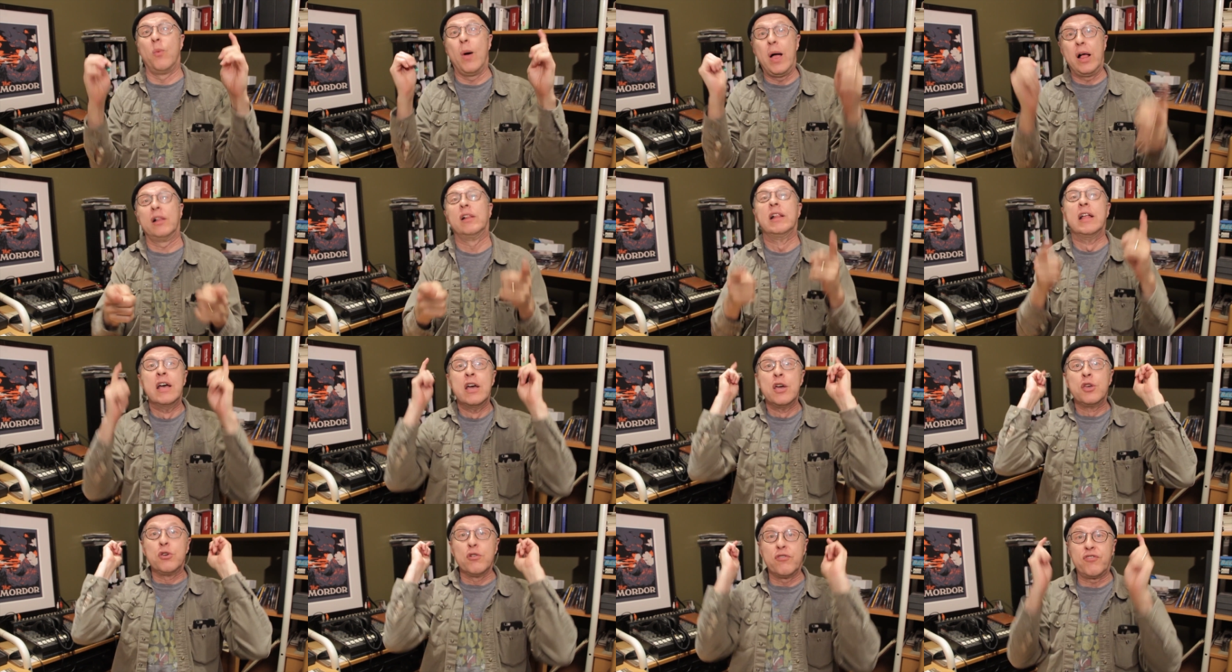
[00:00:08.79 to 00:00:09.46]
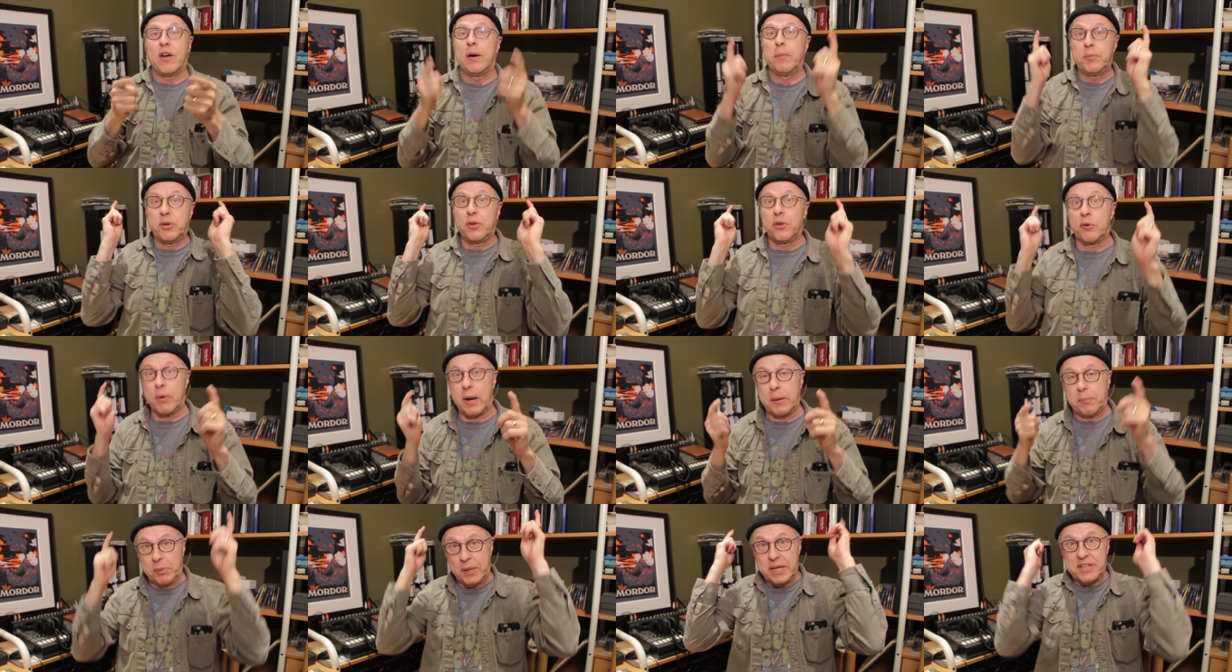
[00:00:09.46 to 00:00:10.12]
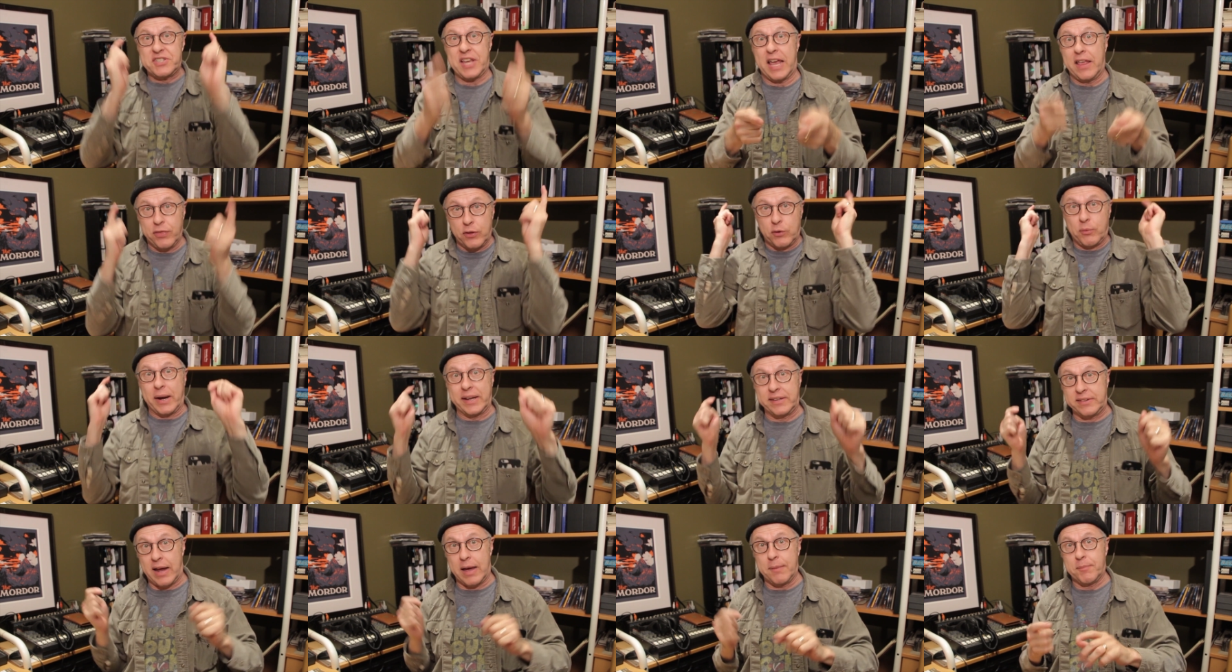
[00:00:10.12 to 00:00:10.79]
Well, you've come to the right place and the
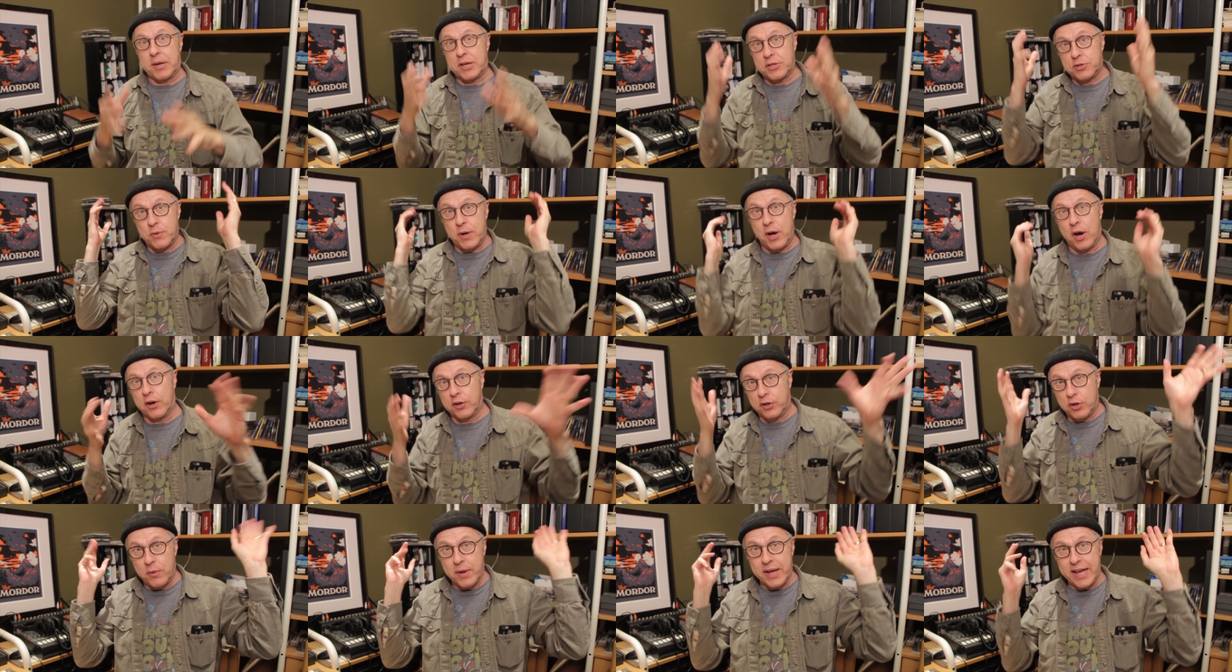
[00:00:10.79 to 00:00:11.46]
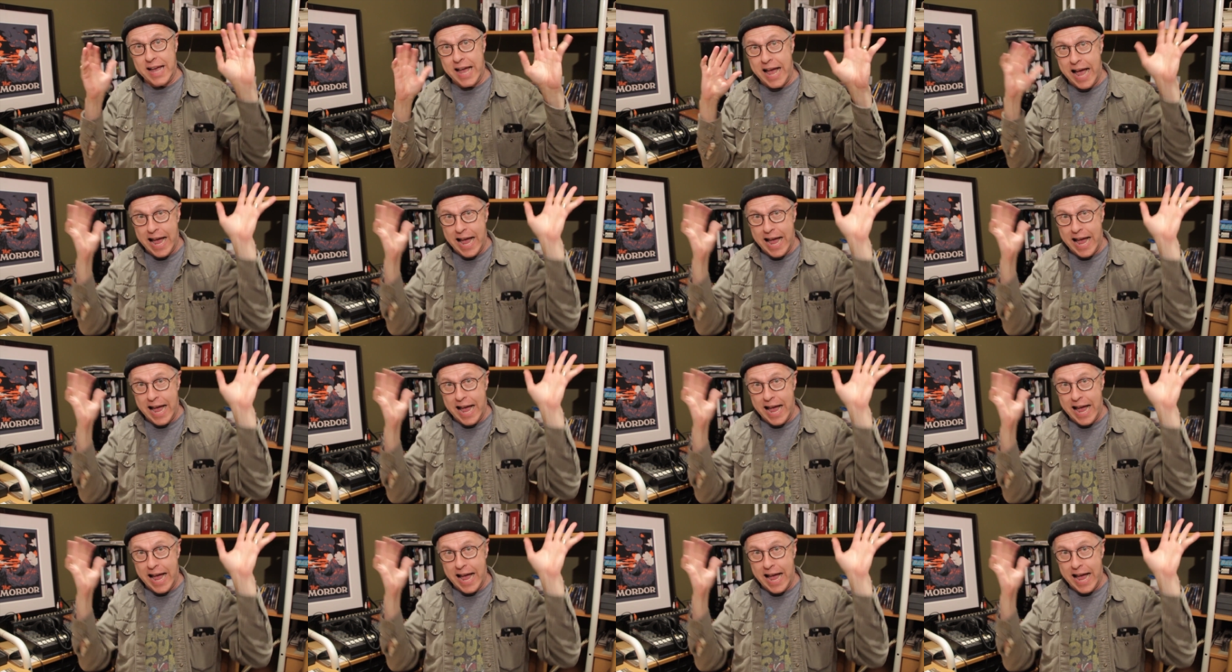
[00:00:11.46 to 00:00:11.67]
right time because we are doing a